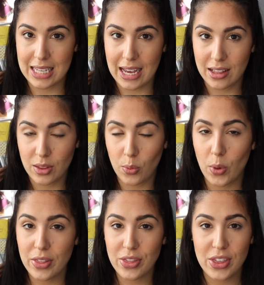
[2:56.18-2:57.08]
And the
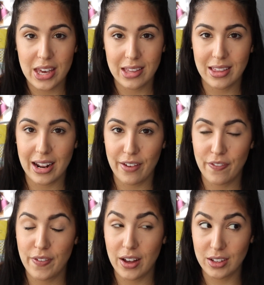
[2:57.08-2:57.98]
one thing that I
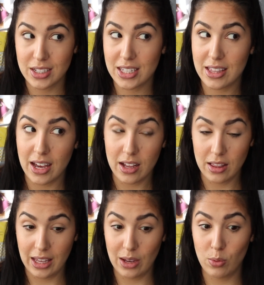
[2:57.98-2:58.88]
felt that
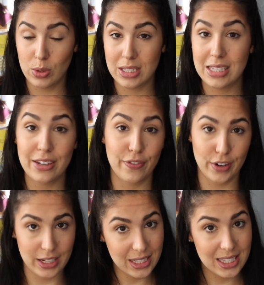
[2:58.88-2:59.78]
like was
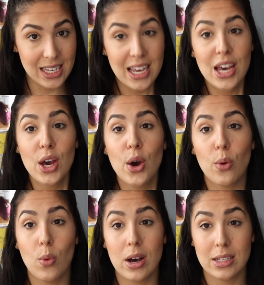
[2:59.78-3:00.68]
different
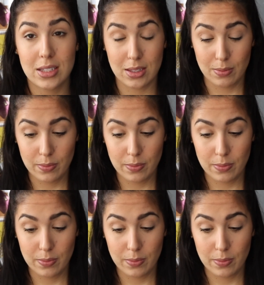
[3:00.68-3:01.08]
was